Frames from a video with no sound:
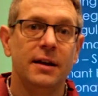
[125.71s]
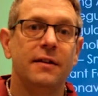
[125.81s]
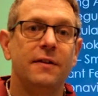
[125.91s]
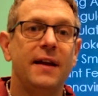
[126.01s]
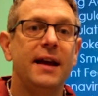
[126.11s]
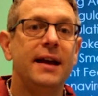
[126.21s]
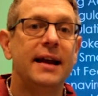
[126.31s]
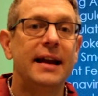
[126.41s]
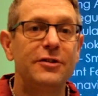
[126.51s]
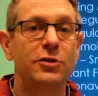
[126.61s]
the
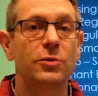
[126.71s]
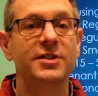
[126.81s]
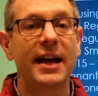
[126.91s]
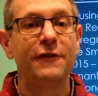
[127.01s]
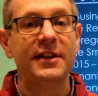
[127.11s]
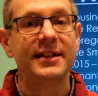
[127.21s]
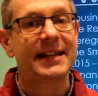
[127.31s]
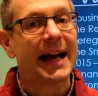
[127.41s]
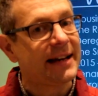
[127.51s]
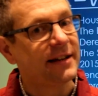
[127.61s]
Electrical Safety
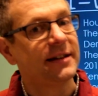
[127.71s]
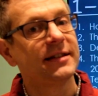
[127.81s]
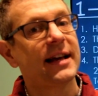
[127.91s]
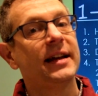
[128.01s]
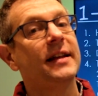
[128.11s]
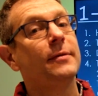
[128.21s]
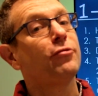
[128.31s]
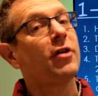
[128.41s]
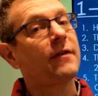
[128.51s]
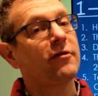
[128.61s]
Standards and
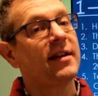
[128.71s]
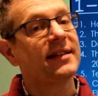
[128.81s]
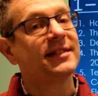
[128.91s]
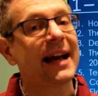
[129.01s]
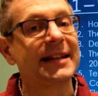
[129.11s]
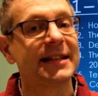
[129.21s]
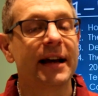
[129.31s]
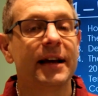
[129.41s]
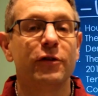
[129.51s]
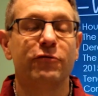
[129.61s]
Private Rented Sector
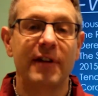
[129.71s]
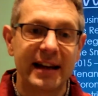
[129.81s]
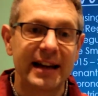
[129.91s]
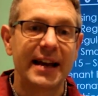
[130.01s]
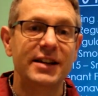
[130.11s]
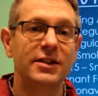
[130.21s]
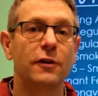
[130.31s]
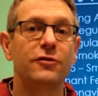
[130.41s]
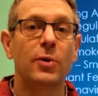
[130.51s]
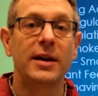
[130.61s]
regulations of
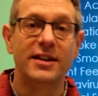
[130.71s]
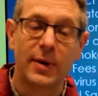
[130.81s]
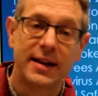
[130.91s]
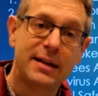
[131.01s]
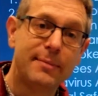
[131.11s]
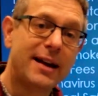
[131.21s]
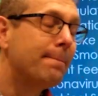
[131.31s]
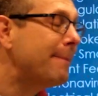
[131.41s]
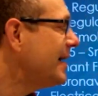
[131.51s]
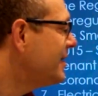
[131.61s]
2020 made it
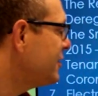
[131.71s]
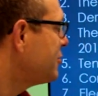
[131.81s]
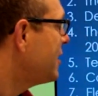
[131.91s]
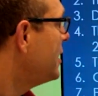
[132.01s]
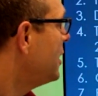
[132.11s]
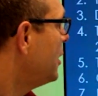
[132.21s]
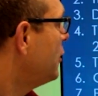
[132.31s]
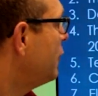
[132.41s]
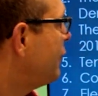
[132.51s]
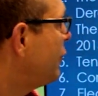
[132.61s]
mandatory for